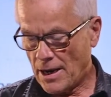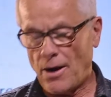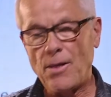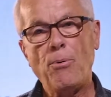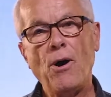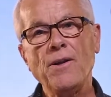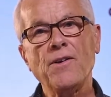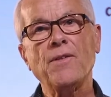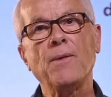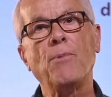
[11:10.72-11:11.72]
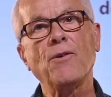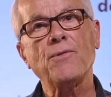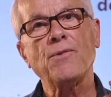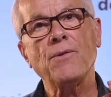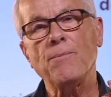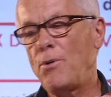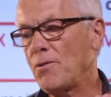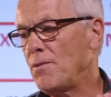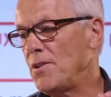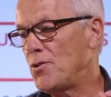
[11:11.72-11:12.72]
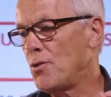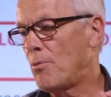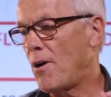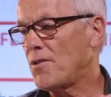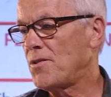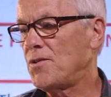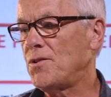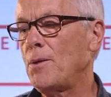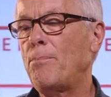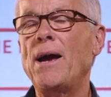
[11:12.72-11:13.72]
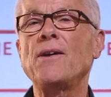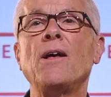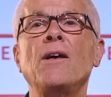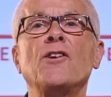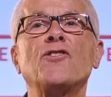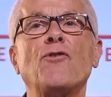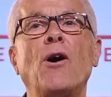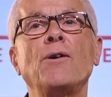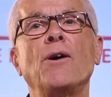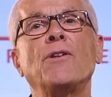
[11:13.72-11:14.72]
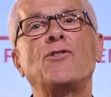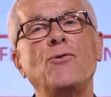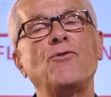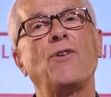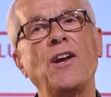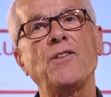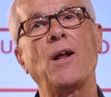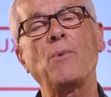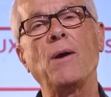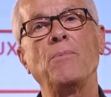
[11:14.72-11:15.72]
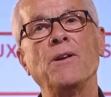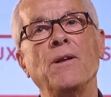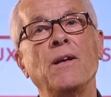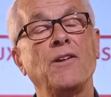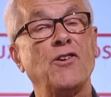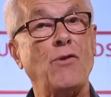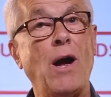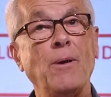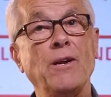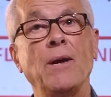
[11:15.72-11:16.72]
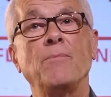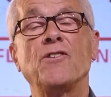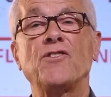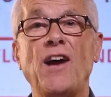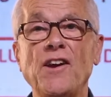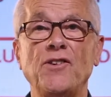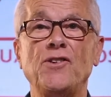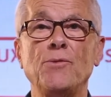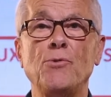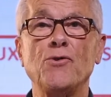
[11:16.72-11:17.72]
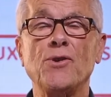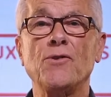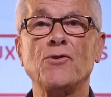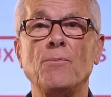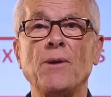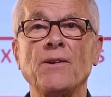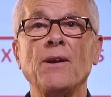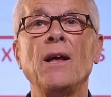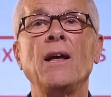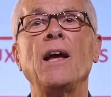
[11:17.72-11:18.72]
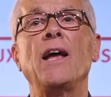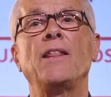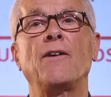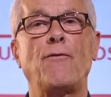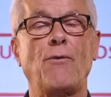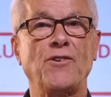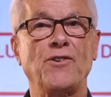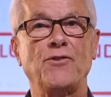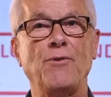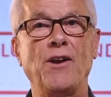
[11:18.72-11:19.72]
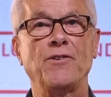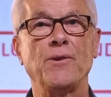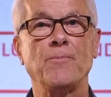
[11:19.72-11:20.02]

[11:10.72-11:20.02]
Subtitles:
Now, the point is that both of these two processes depend strongly on the two traits that we have been describing, namely the size distribution of the zooplankton and their foraging strategy.